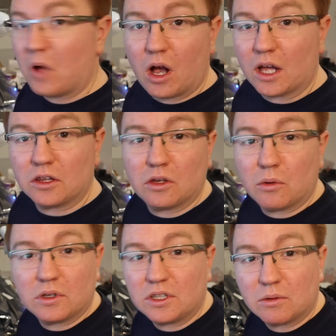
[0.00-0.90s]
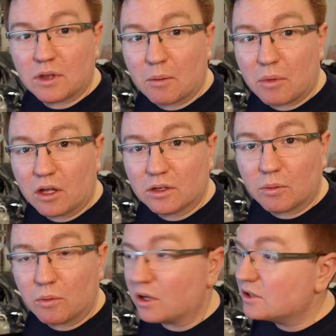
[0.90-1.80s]
I had no idea what that part
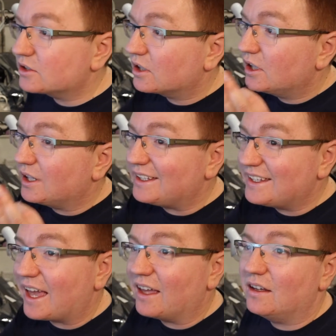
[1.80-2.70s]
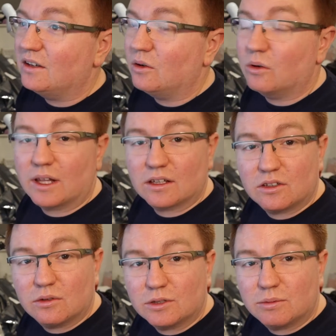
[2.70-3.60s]
number was. Yeah, all I had
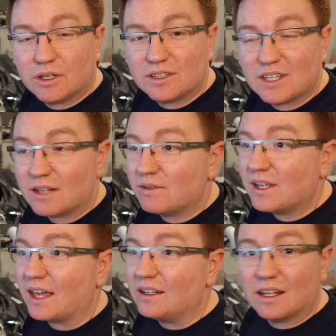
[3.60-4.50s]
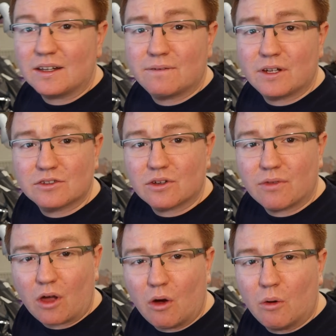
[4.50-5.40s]
to do was put in ZVN and it finished
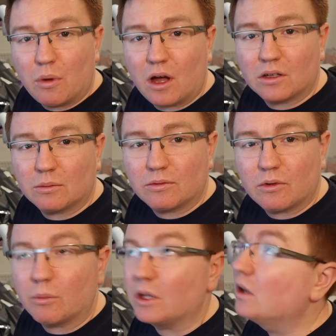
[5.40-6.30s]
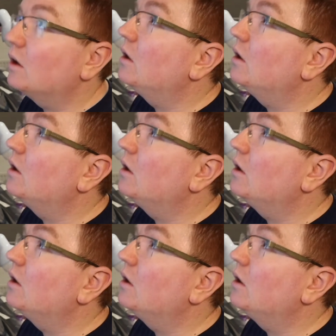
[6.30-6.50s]
off the whole part number for me.